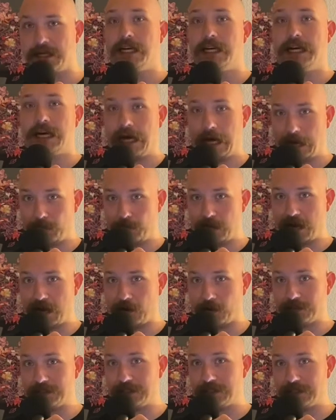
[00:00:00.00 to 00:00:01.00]

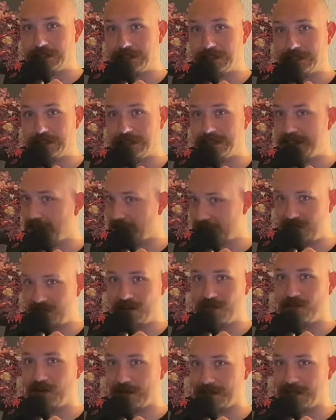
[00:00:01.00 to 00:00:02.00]
about the
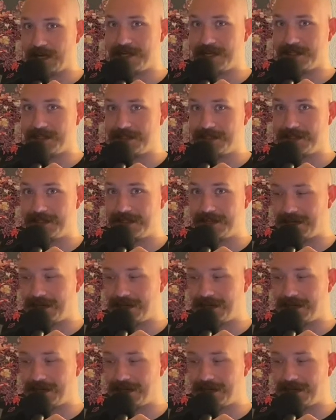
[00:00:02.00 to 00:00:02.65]
Delta variant and